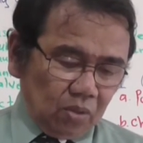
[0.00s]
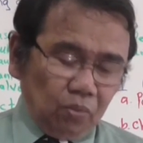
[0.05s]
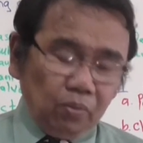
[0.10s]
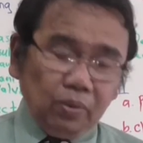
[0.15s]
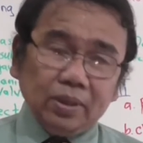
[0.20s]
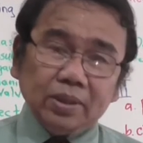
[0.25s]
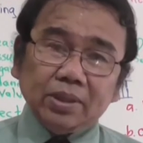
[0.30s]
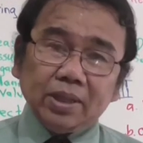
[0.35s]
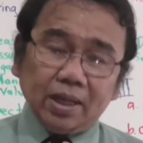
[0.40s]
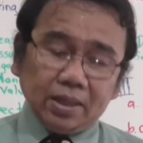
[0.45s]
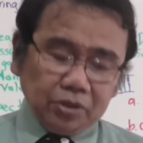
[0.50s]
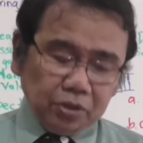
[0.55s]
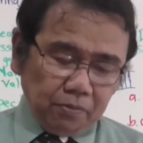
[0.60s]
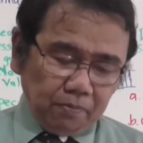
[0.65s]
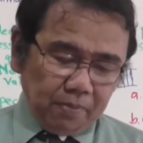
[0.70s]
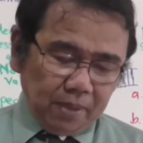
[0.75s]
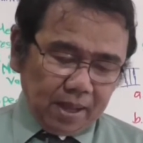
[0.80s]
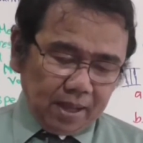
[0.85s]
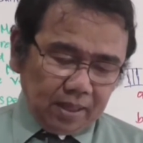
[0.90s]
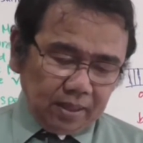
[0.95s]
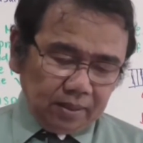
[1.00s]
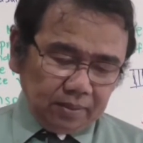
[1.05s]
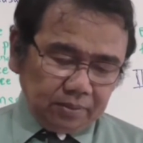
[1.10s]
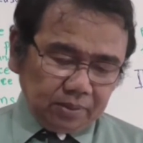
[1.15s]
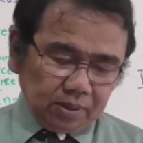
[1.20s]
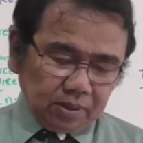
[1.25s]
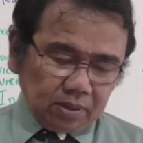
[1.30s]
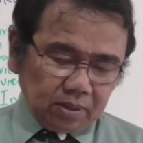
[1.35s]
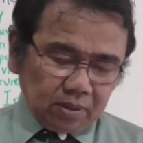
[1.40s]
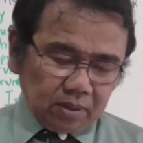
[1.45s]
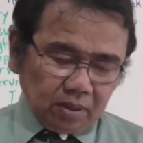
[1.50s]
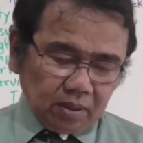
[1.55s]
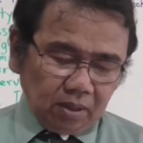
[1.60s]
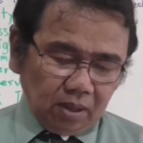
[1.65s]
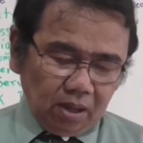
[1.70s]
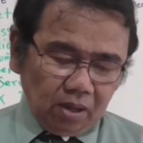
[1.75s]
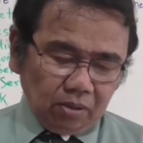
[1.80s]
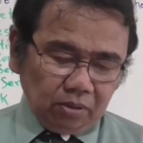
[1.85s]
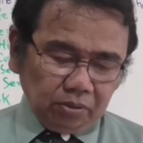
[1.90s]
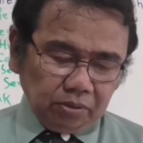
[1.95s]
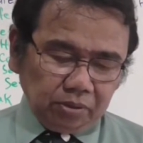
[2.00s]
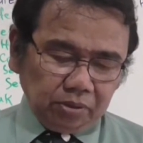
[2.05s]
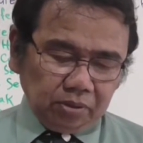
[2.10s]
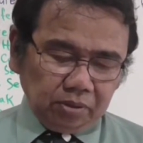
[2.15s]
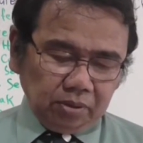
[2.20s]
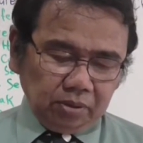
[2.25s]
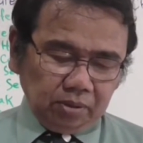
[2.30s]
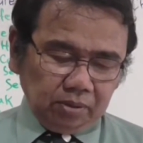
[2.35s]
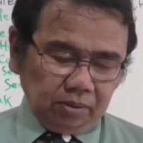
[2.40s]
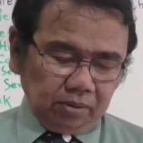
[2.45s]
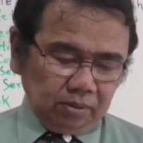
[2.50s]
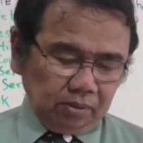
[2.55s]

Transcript: When suction valves close,